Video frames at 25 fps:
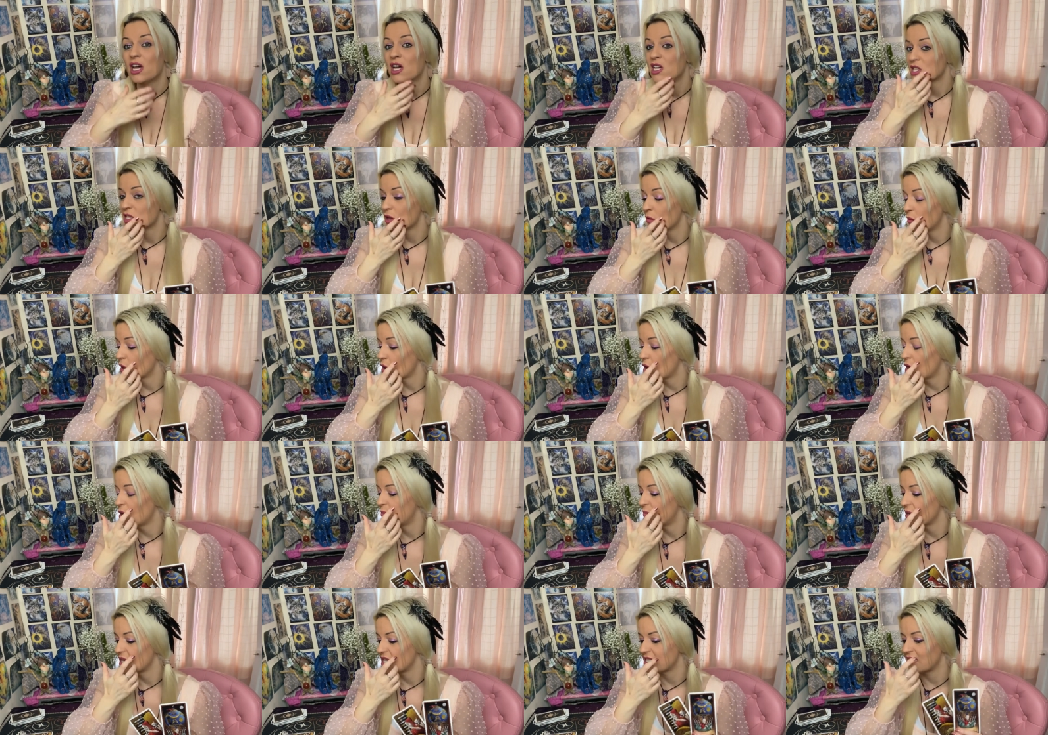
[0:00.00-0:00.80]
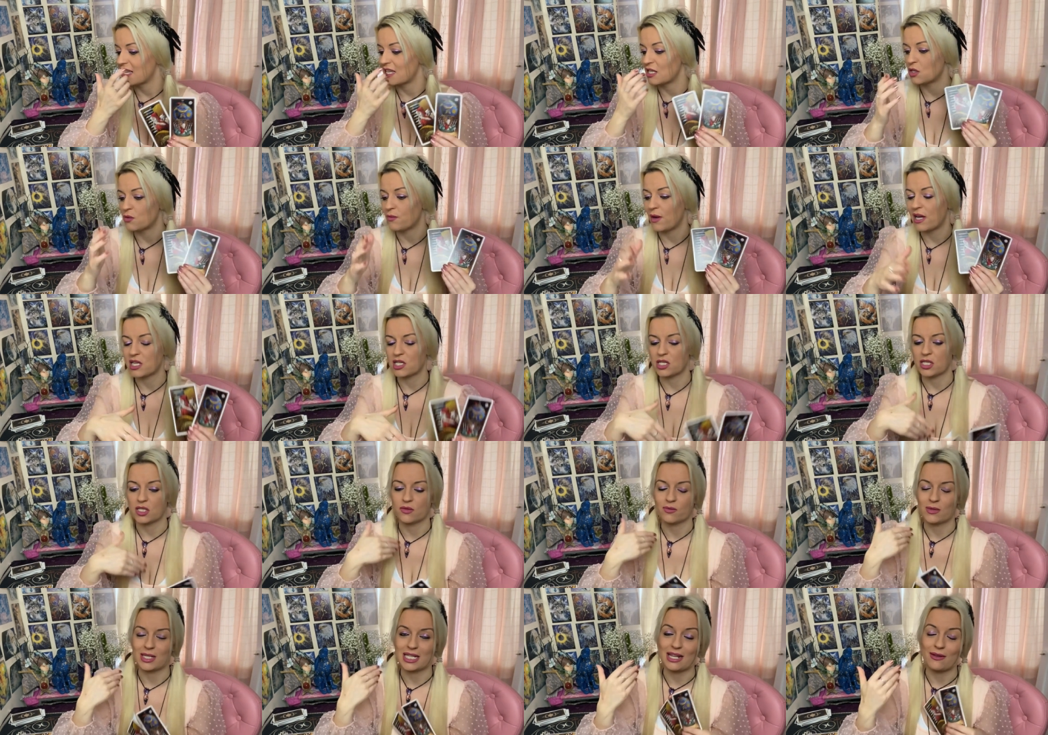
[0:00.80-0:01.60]
So it could be
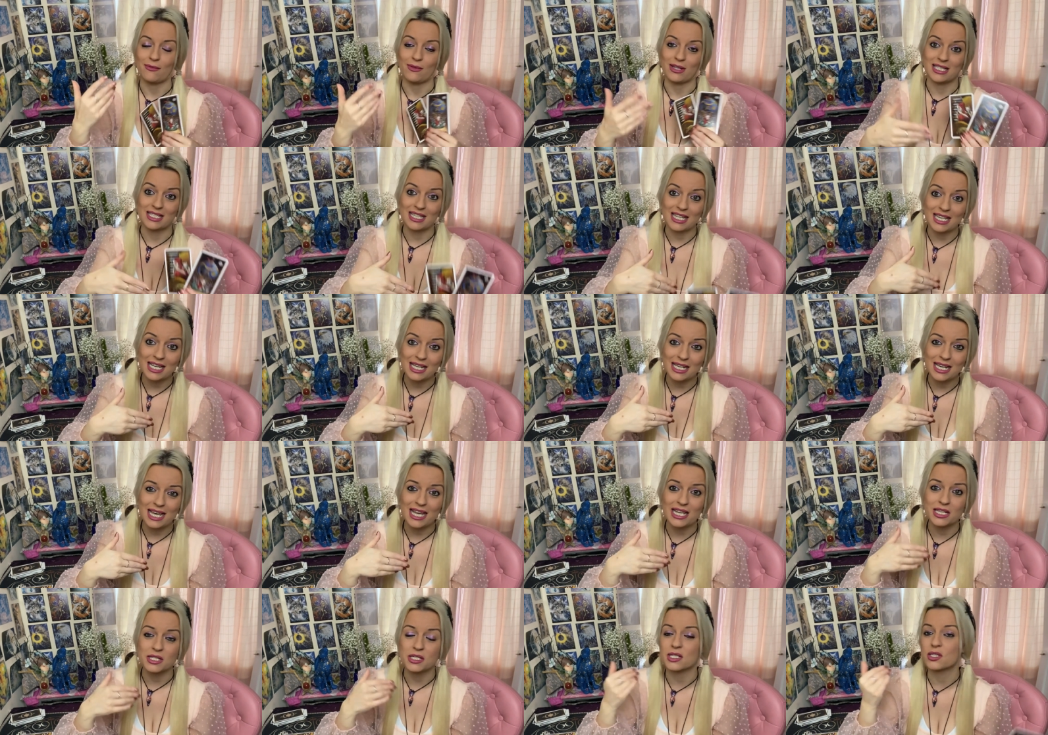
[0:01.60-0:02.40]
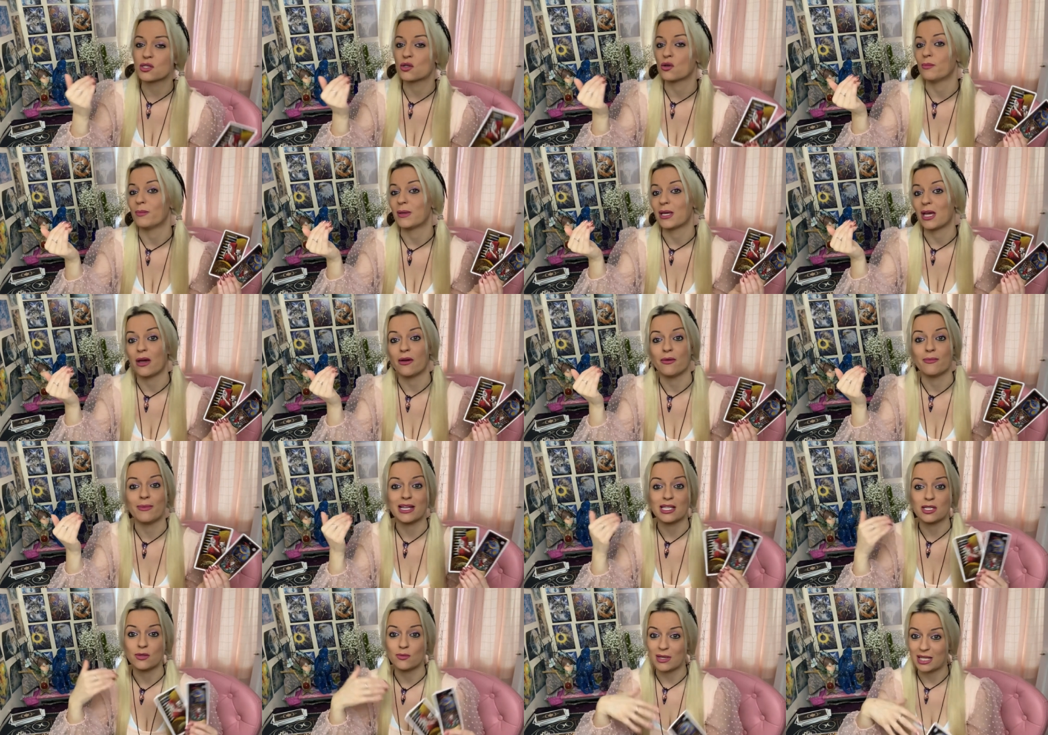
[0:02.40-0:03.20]
situations when they were teenagers, could be going
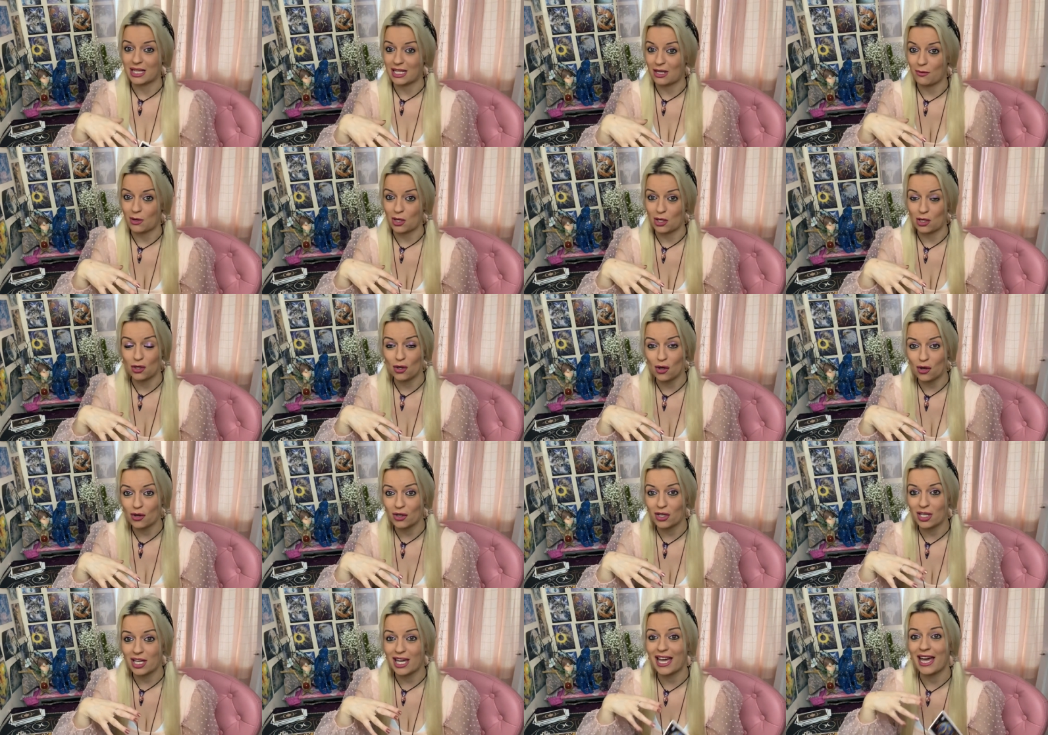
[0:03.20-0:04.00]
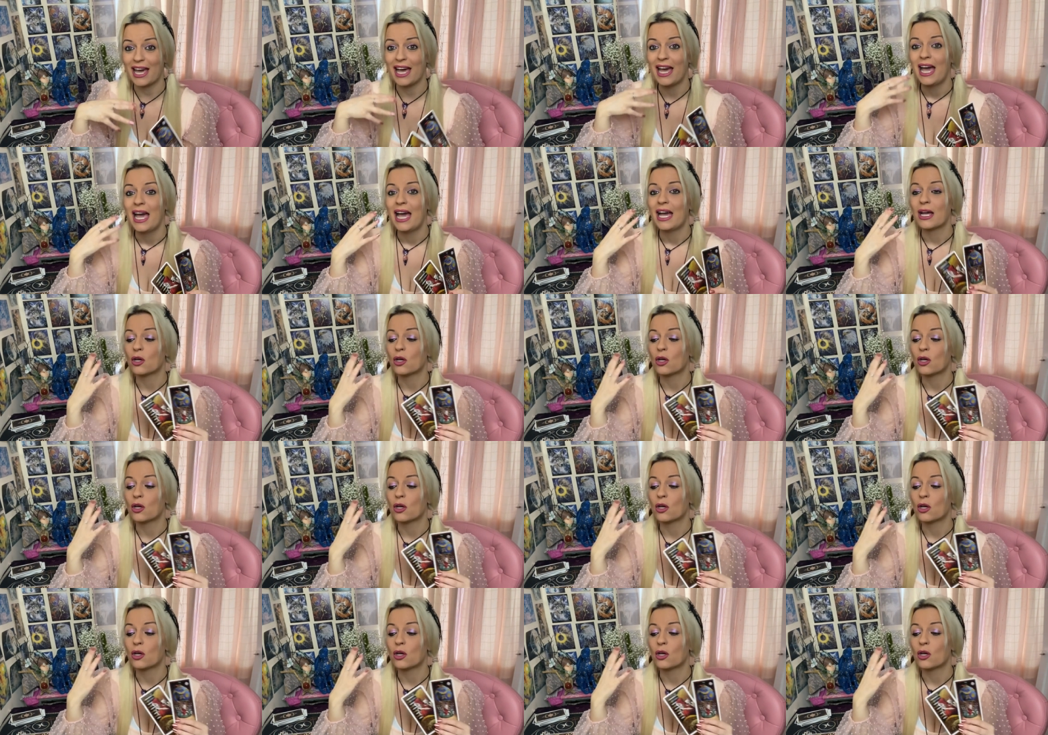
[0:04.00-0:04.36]
back to when they were younger,